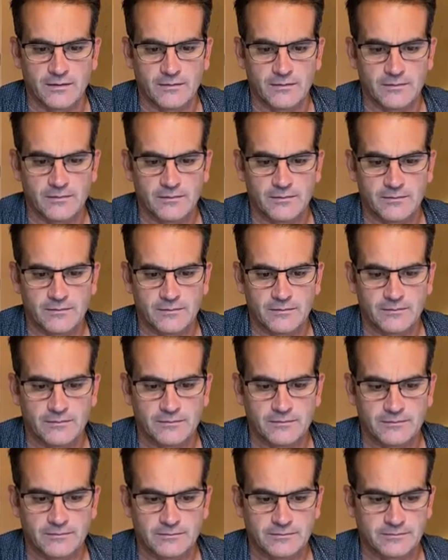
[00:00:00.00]

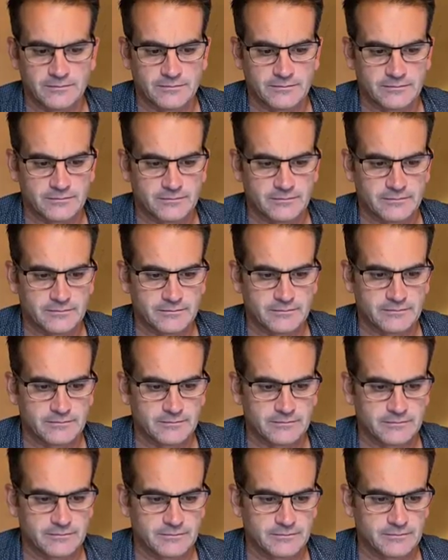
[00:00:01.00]

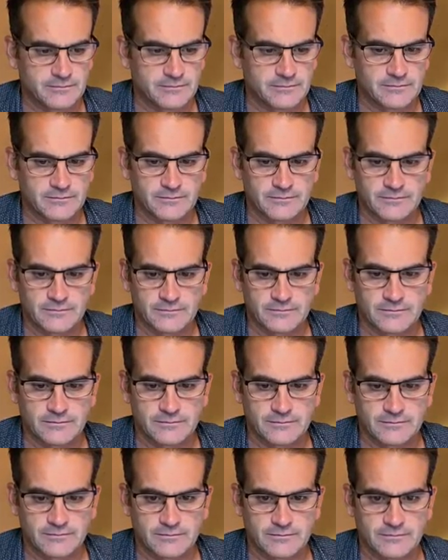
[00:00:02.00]

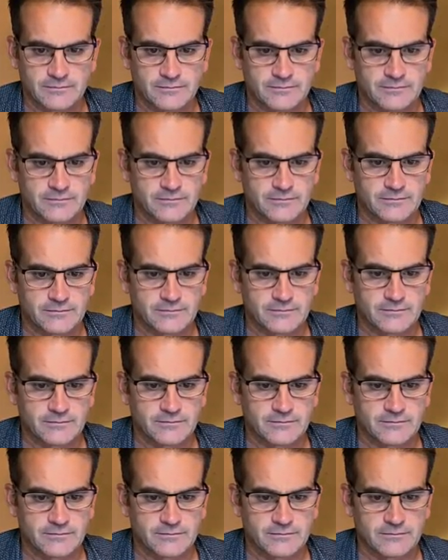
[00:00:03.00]

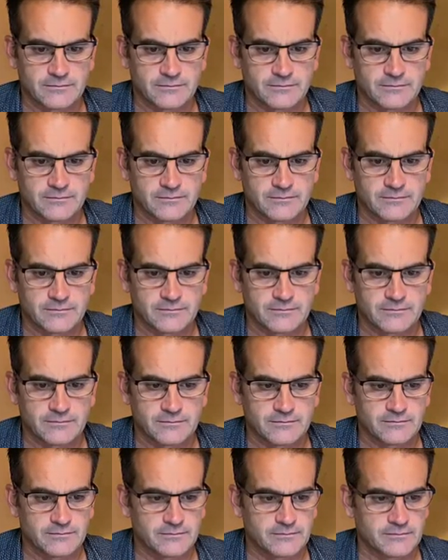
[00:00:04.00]

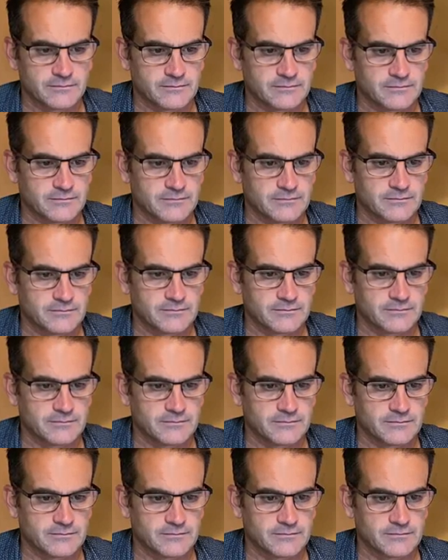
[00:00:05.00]

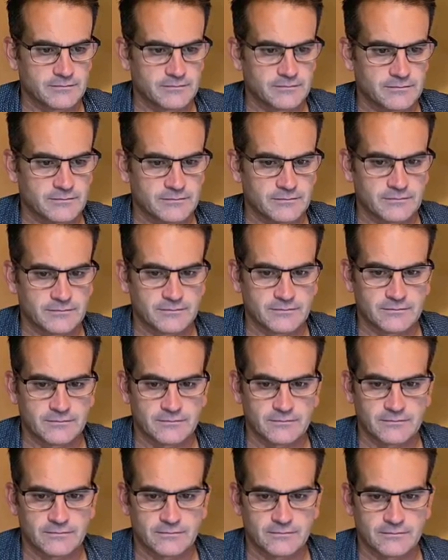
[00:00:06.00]

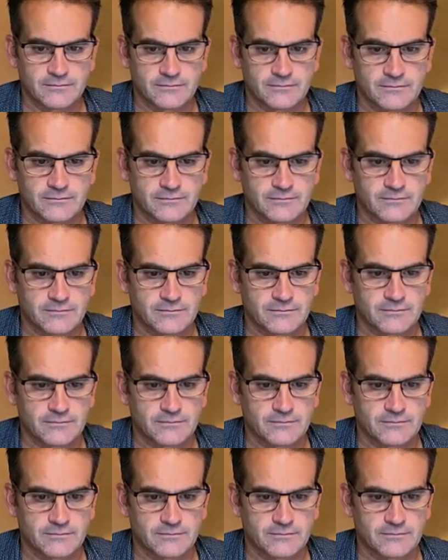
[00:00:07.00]
(silence)